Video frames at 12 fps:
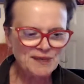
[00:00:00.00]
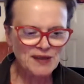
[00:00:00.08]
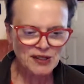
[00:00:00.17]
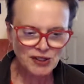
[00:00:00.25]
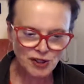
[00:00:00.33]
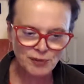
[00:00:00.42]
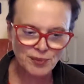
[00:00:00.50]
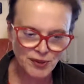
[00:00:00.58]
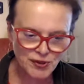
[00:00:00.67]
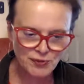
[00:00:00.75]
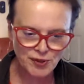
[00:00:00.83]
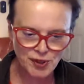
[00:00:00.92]
your
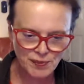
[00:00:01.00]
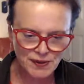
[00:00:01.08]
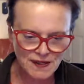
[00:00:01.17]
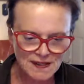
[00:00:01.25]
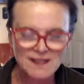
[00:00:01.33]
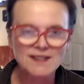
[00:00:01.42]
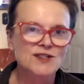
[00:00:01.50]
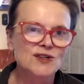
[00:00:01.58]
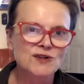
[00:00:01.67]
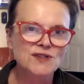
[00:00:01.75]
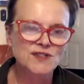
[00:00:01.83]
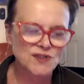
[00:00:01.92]
birth purpose, your
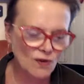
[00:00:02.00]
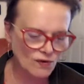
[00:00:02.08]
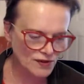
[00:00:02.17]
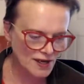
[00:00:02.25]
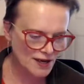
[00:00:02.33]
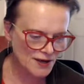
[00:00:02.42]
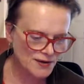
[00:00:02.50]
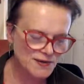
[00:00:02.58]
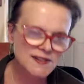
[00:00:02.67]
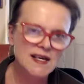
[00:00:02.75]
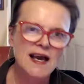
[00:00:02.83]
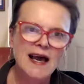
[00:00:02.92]
soul
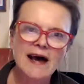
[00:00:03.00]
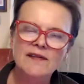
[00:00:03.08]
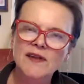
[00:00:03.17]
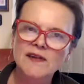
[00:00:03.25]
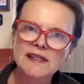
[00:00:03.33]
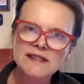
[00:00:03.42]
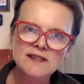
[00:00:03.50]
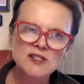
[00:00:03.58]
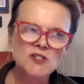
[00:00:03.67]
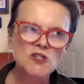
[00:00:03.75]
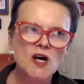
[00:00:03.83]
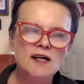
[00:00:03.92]
knows. And then let's
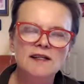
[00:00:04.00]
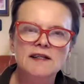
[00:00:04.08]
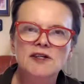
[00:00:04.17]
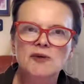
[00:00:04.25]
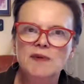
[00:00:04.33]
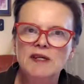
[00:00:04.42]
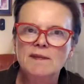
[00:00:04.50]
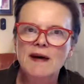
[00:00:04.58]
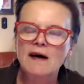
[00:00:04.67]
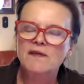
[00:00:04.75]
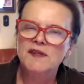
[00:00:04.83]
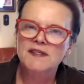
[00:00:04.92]
just talk a little bit
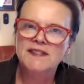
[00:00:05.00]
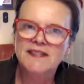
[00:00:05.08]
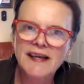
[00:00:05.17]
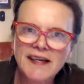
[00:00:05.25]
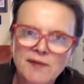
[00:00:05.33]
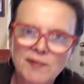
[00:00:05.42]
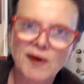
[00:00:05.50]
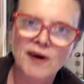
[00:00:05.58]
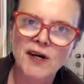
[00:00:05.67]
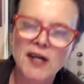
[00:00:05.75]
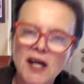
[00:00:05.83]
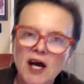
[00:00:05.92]
about the second
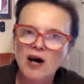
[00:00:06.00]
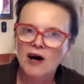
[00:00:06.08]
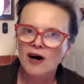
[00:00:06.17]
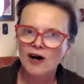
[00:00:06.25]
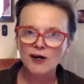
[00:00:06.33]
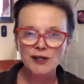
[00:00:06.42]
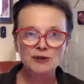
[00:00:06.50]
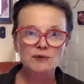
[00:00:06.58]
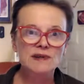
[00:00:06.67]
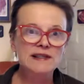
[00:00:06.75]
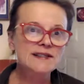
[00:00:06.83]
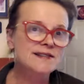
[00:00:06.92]
part. Are you
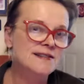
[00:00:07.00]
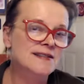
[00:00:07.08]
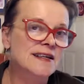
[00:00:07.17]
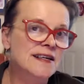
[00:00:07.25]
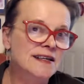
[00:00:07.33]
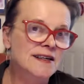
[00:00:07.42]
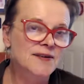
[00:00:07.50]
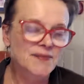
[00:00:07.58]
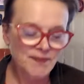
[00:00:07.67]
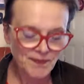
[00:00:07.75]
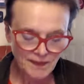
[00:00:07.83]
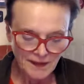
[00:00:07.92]
listening?
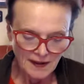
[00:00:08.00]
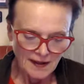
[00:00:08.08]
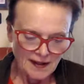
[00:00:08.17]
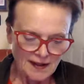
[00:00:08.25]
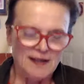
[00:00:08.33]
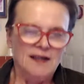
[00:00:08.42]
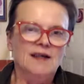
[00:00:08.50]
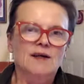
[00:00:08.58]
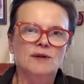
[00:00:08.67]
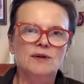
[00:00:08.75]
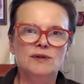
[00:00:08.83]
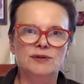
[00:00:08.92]

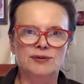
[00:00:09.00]
Whew.